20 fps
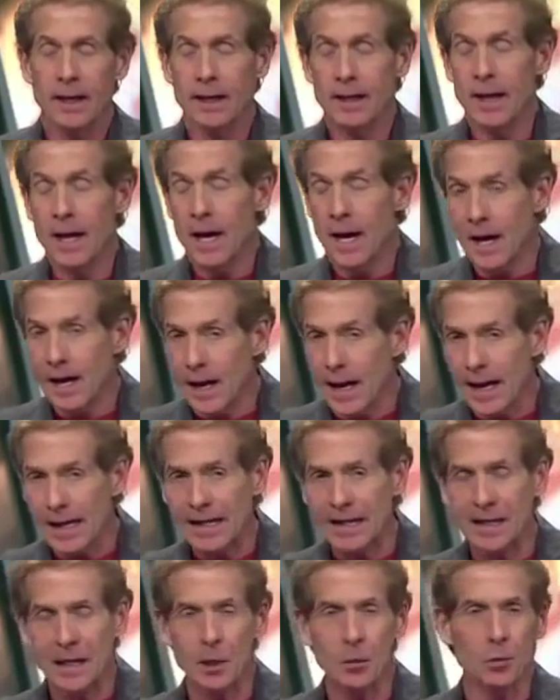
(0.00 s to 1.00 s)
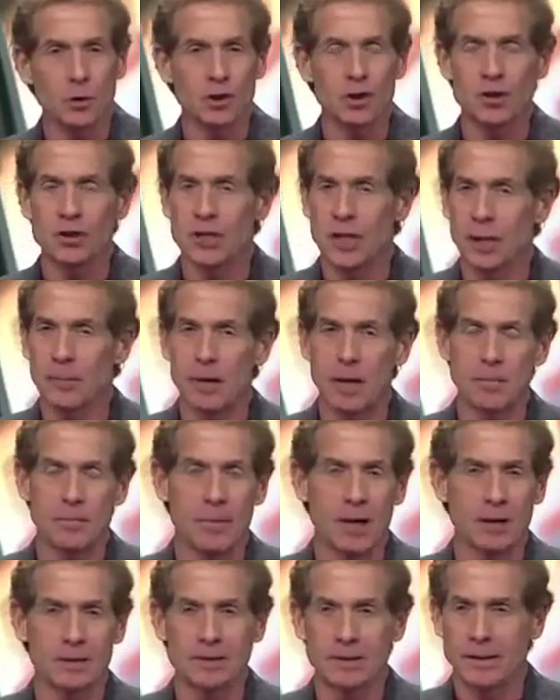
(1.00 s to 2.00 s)
And I get what you say about
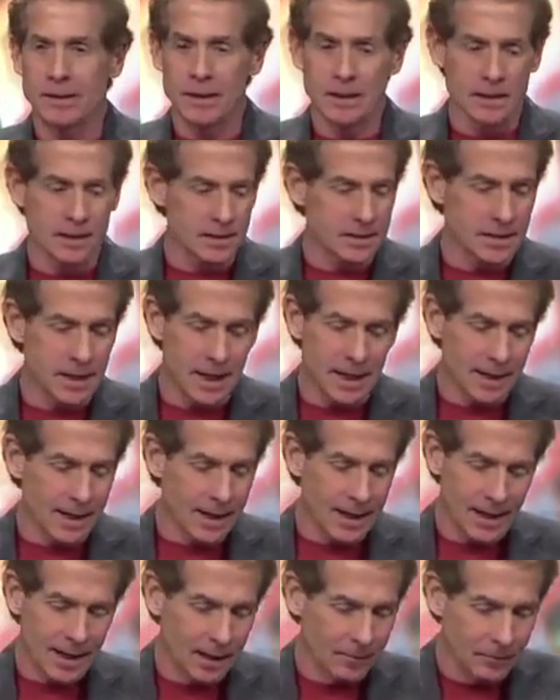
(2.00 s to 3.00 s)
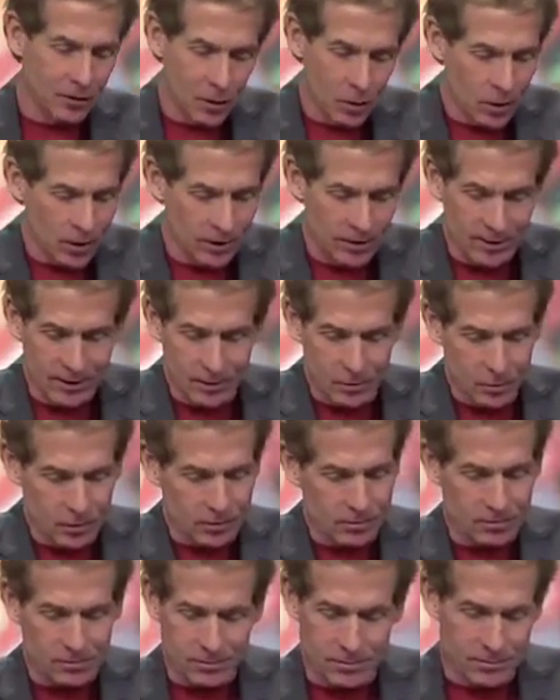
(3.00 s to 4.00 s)
Monte Ellis. I have no idea
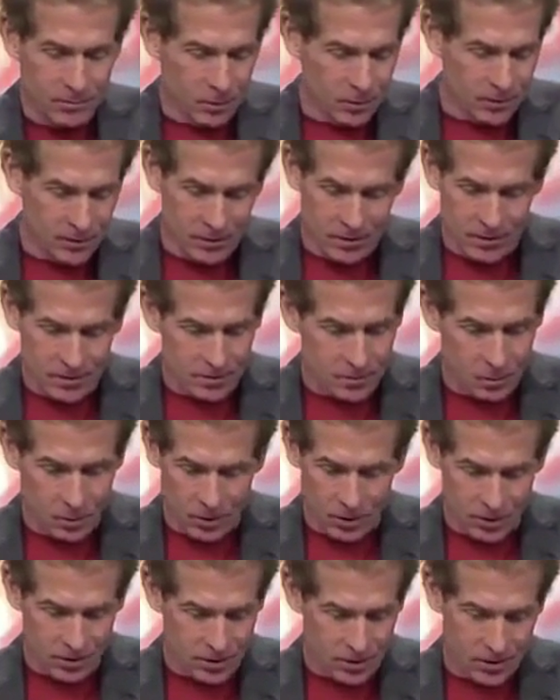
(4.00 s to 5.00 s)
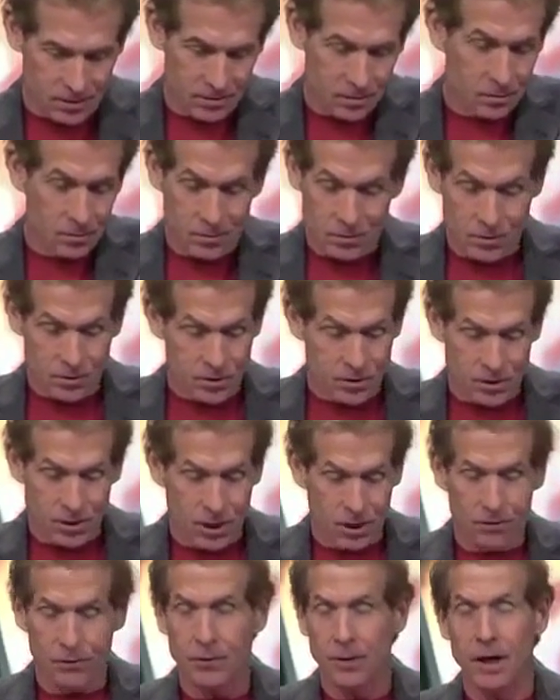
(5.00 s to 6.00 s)
what this was. This was just
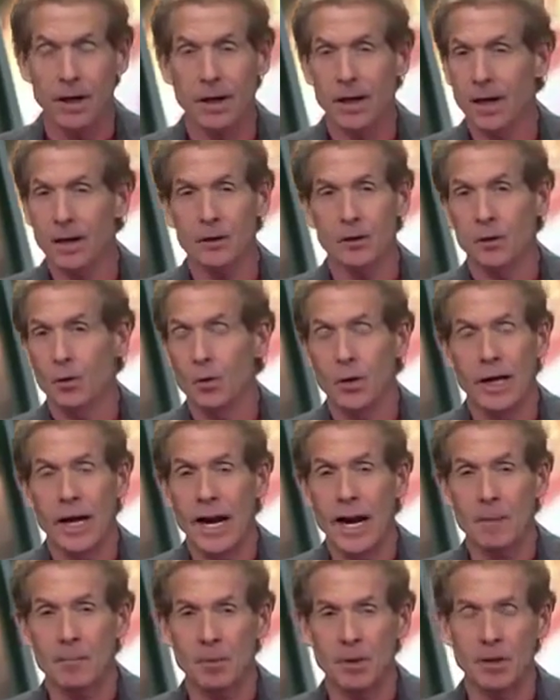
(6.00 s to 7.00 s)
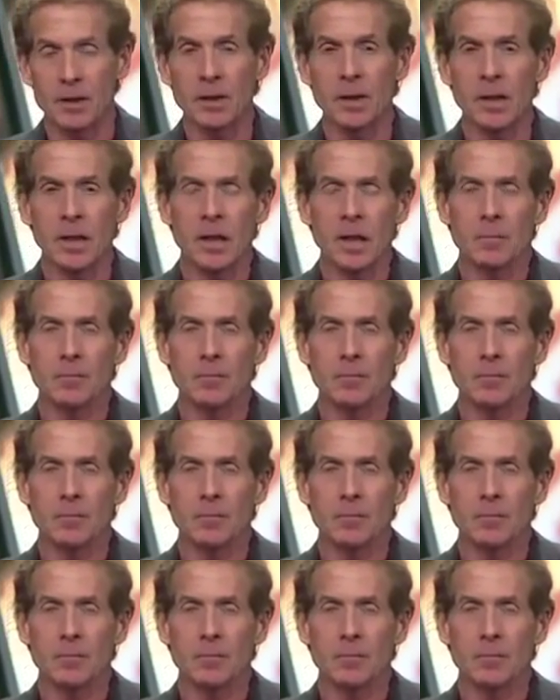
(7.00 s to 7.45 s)
nothing. I don't know what happened.